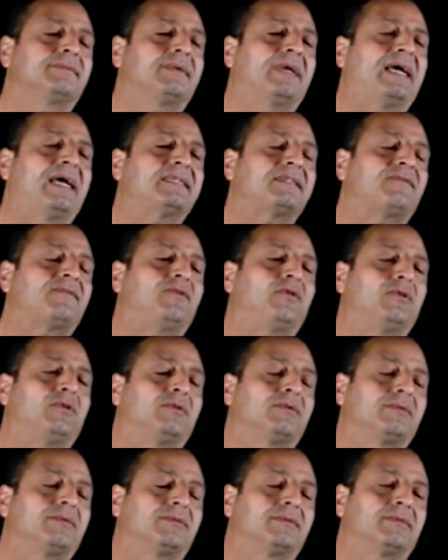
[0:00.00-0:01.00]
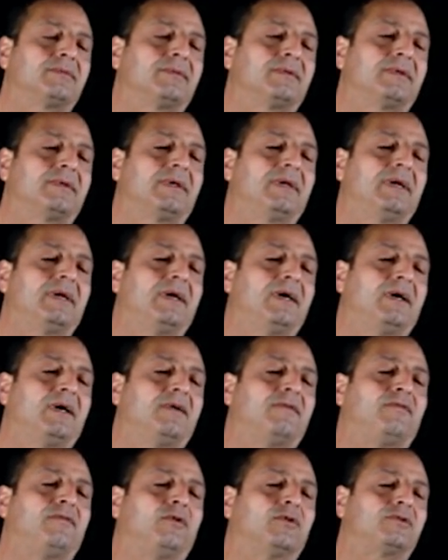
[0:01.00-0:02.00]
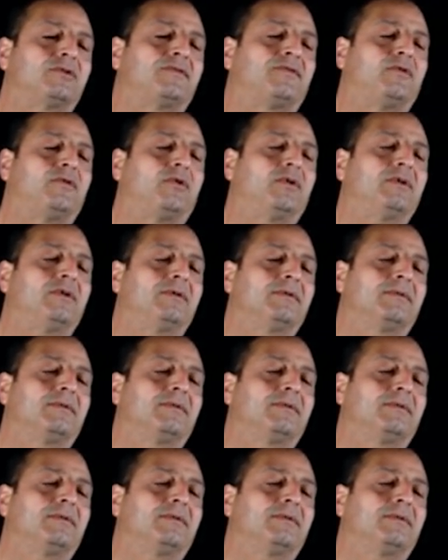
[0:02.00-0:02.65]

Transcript: as a follows: 44